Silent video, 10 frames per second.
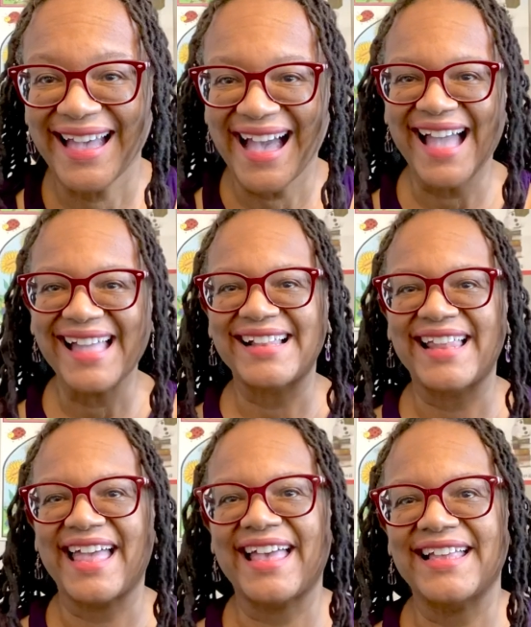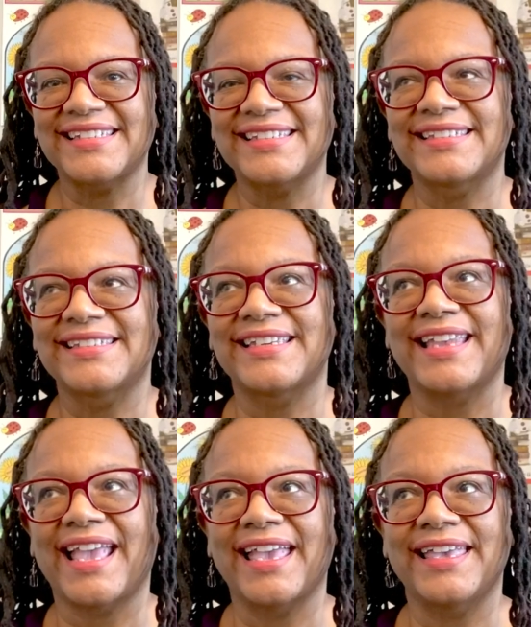Hi class,
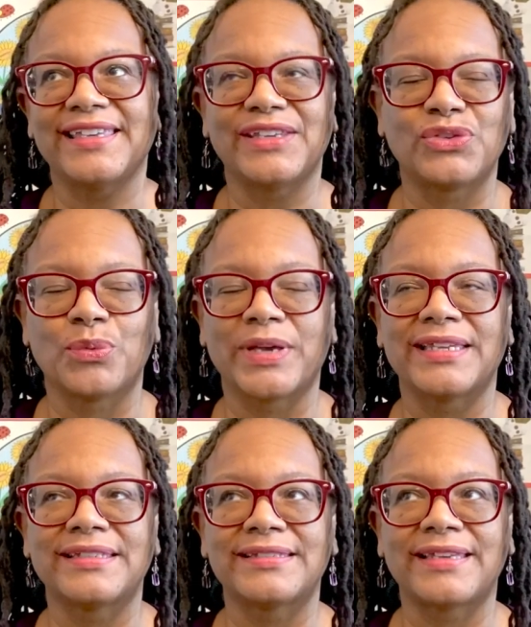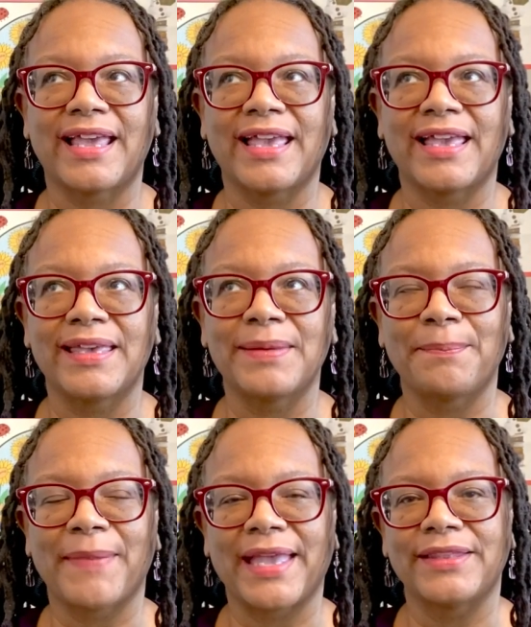today is Wednesday,
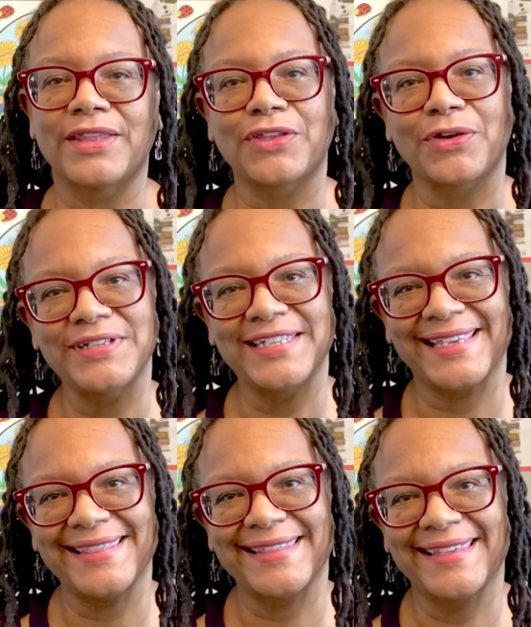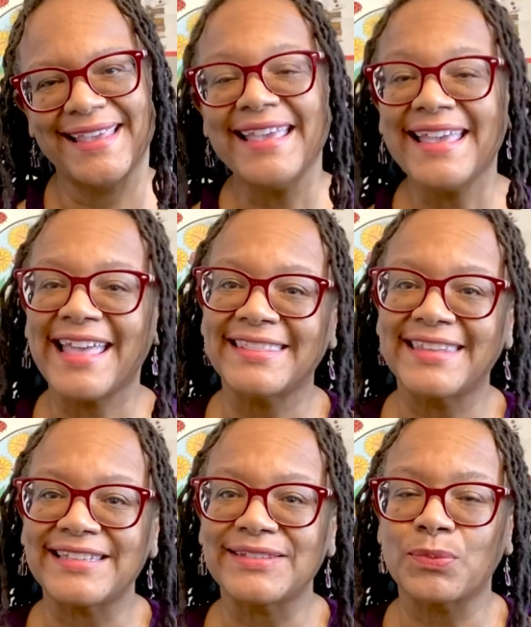May the 13th, and
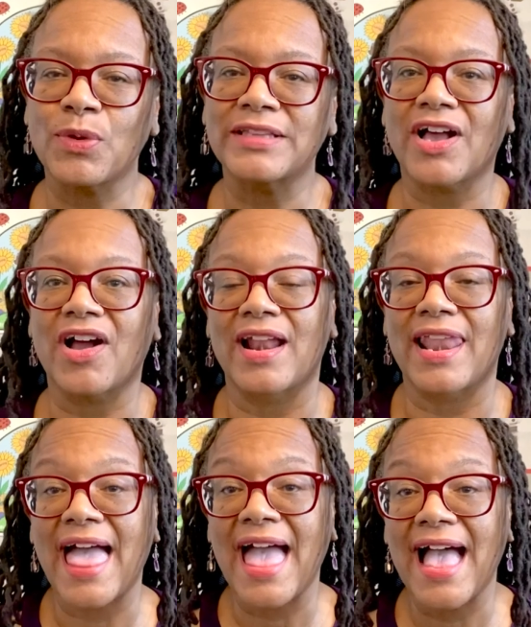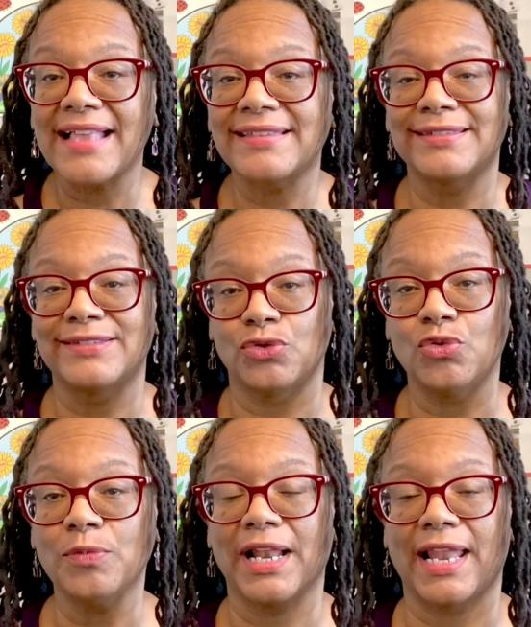this was our last
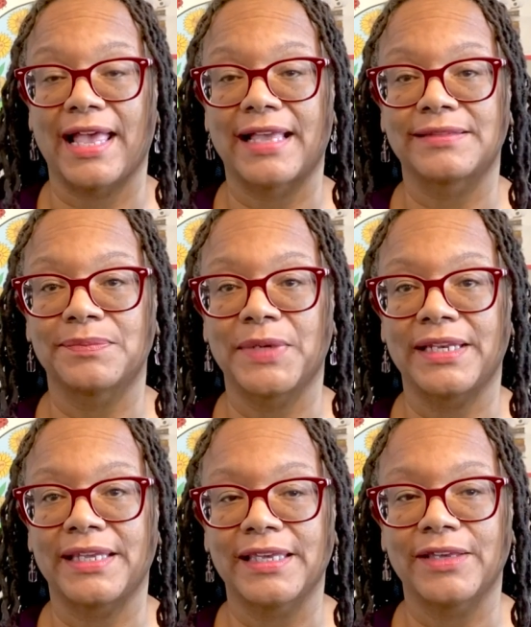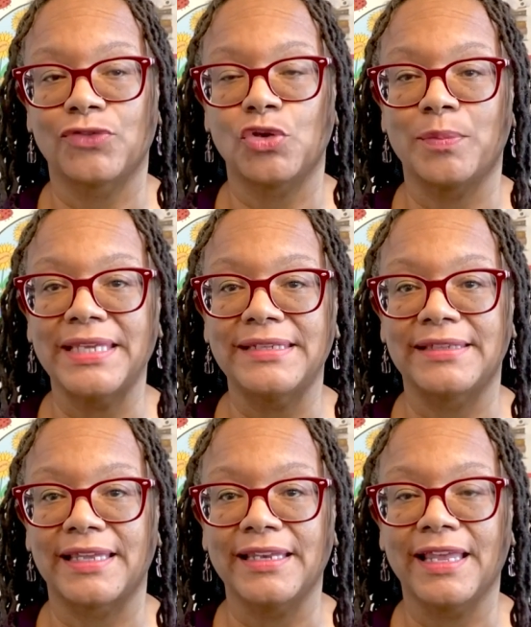Zoom class meeting if you missed
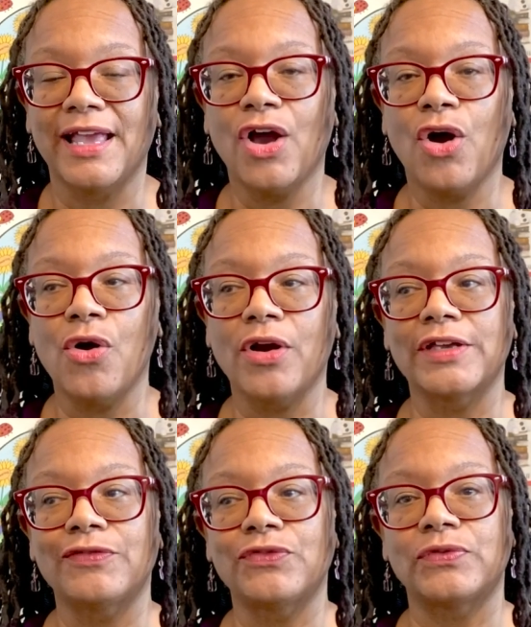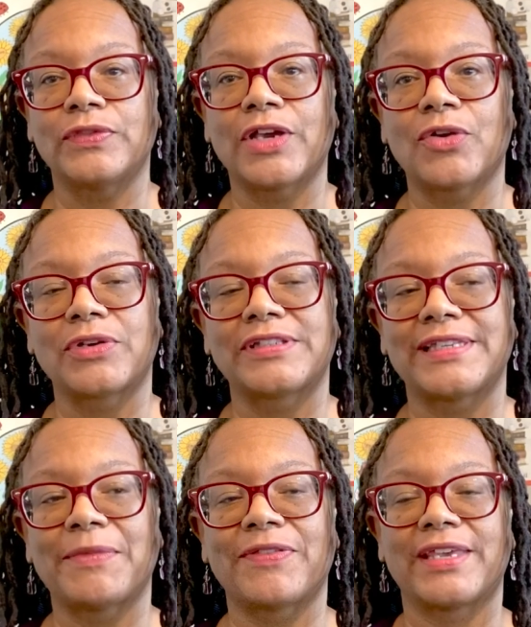it, or if there was
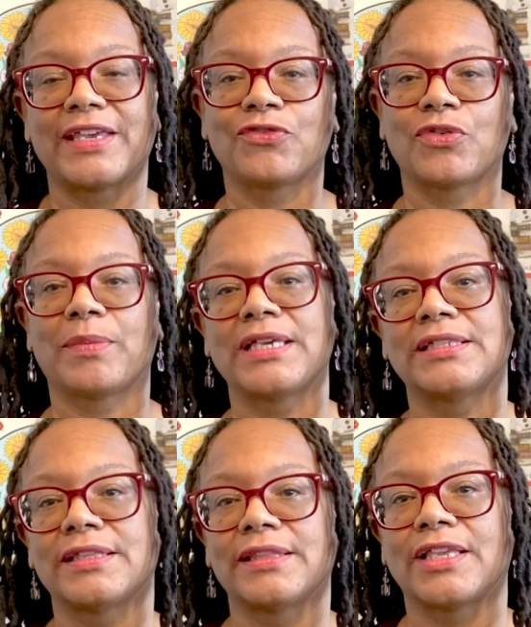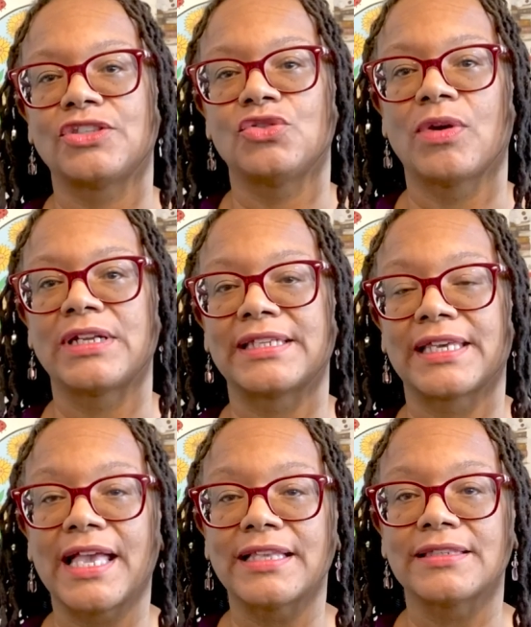some of the information that you wanted to
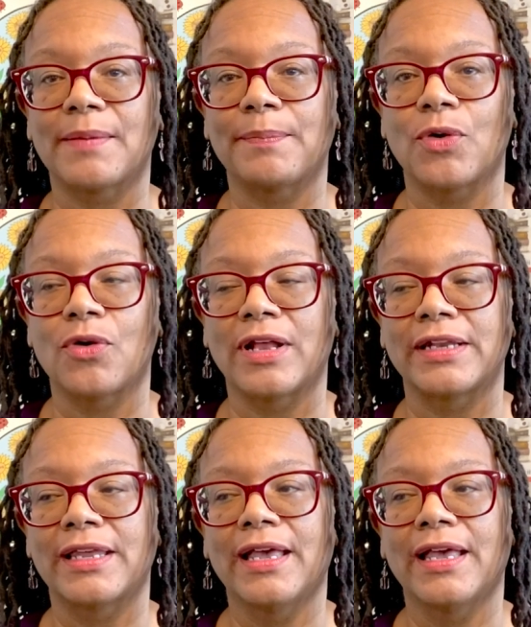catch up on.